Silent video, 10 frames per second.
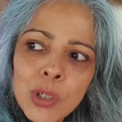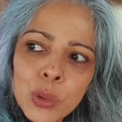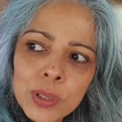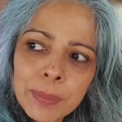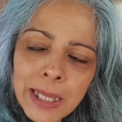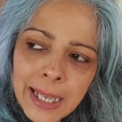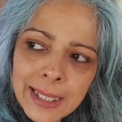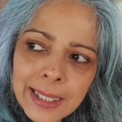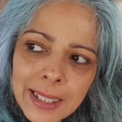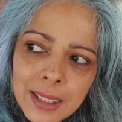Called a
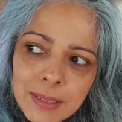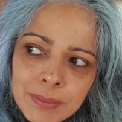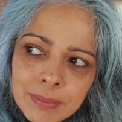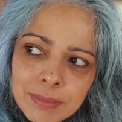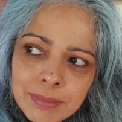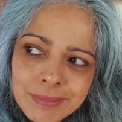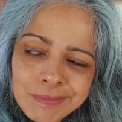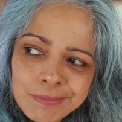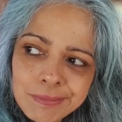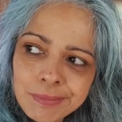mechanic.
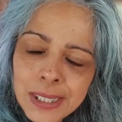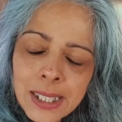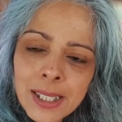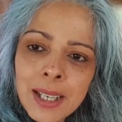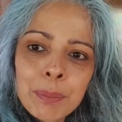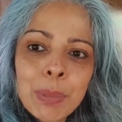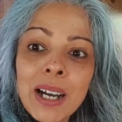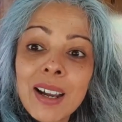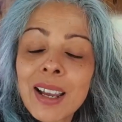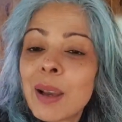
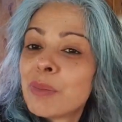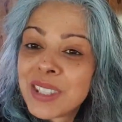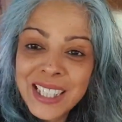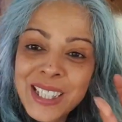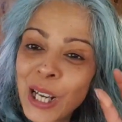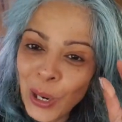But I am this